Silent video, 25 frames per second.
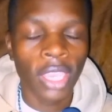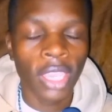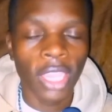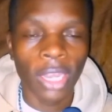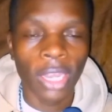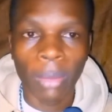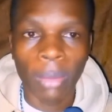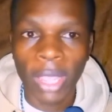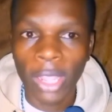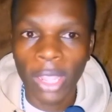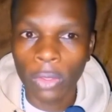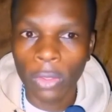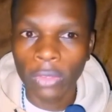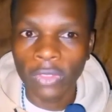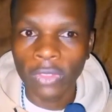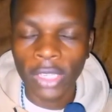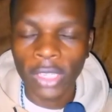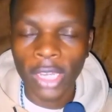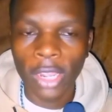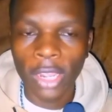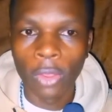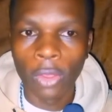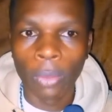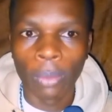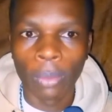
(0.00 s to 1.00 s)
In my
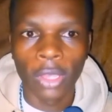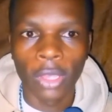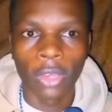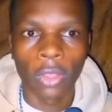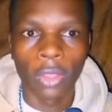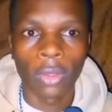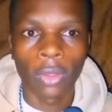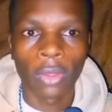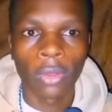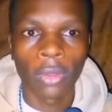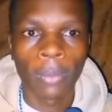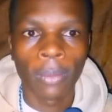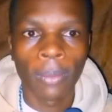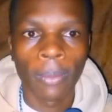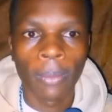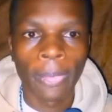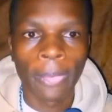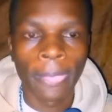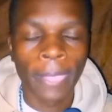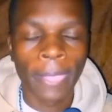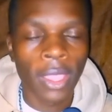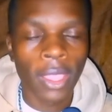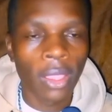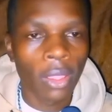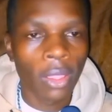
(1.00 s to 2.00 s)
considered opinion,
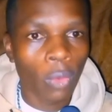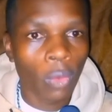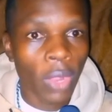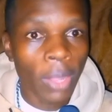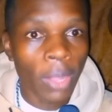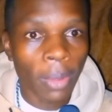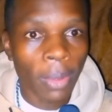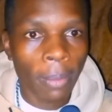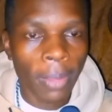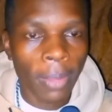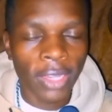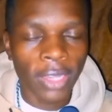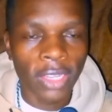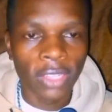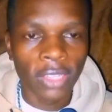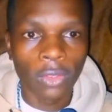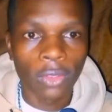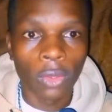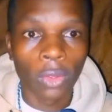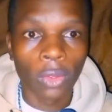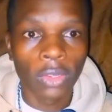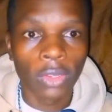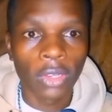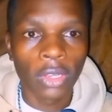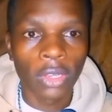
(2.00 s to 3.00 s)
Wiper Party is
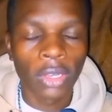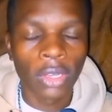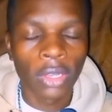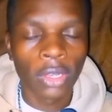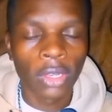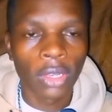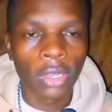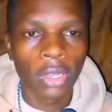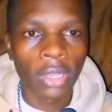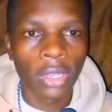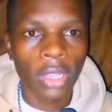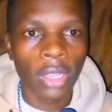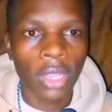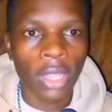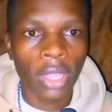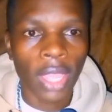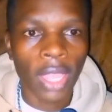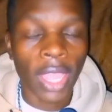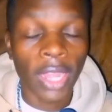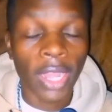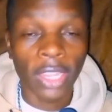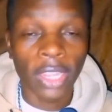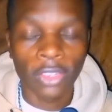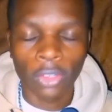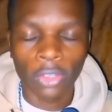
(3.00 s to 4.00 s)
not
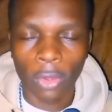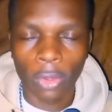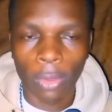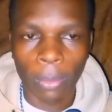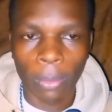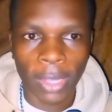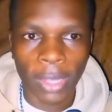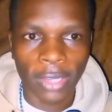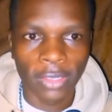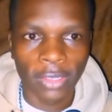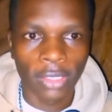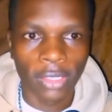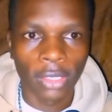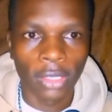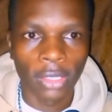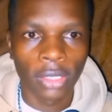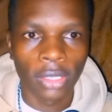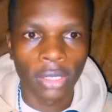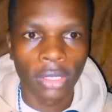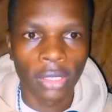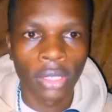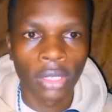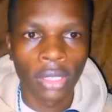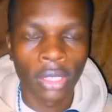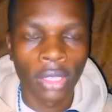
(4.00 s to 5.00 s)
a national party.
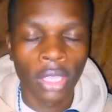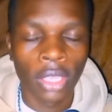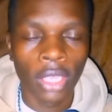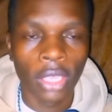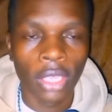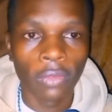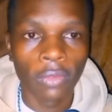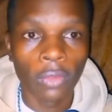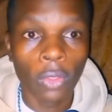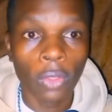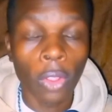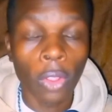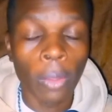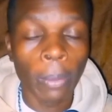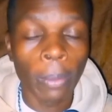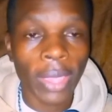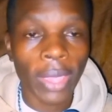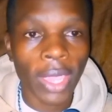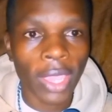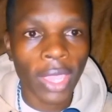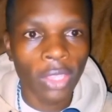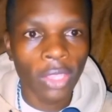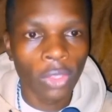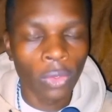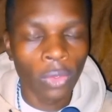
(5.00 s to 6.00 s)
If you
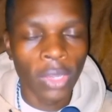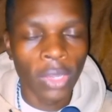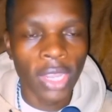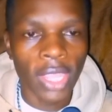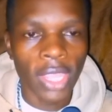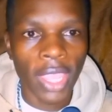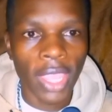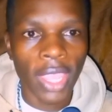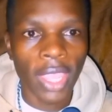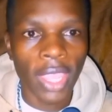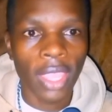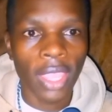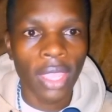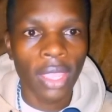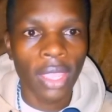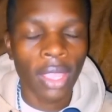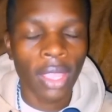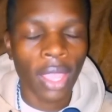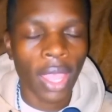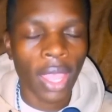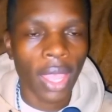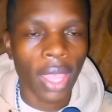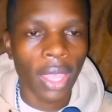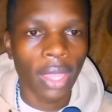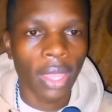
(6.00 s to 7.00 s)
compare UDA
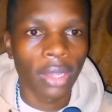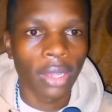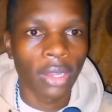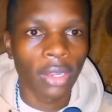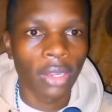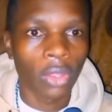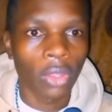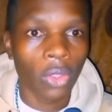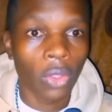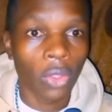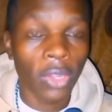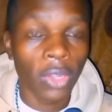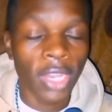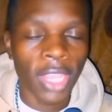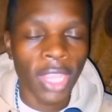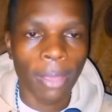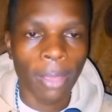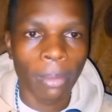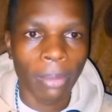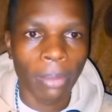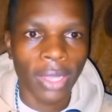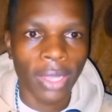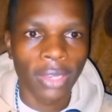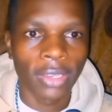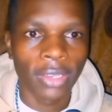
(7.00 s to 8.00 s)
and
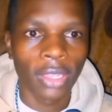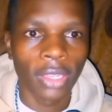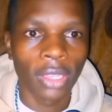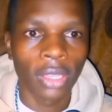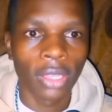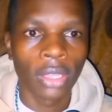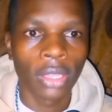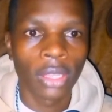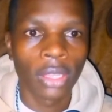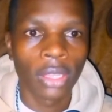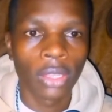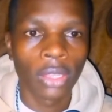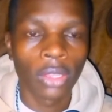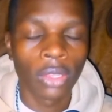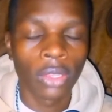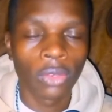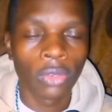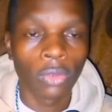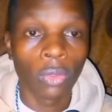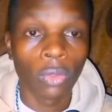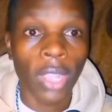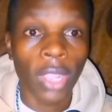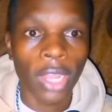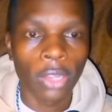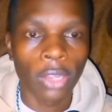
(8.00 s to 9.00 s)
ODM party
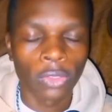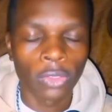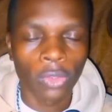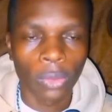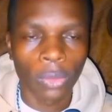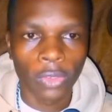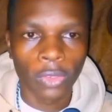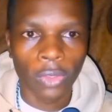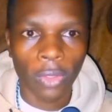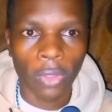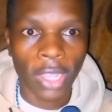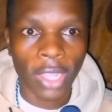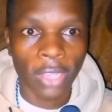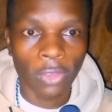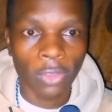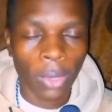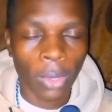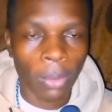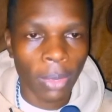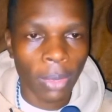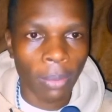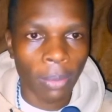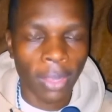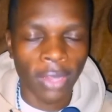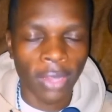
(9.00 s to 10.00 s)
to Kalonzo Musyoka's
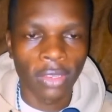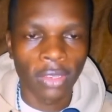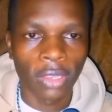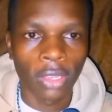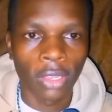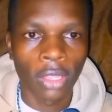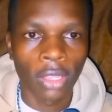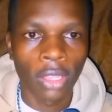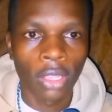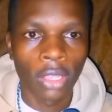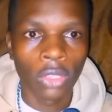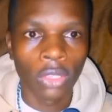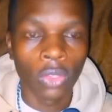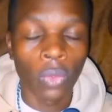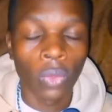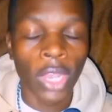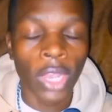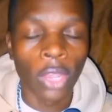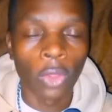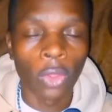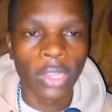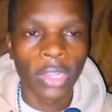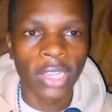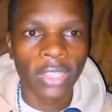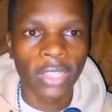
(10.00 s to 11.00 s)
Wiper Party, you will
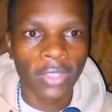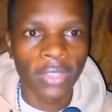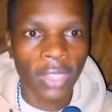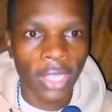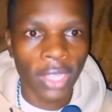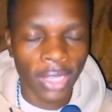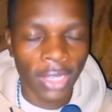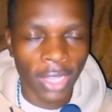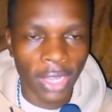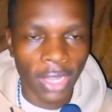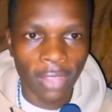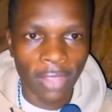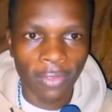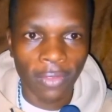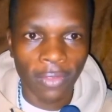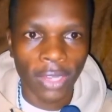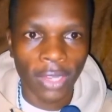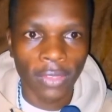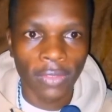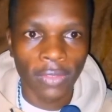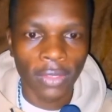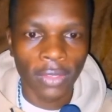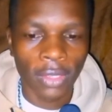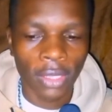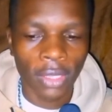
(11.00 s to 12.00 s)
notice the
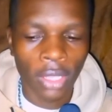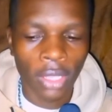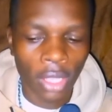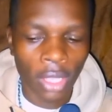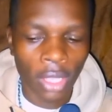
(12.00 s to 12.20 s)
difference.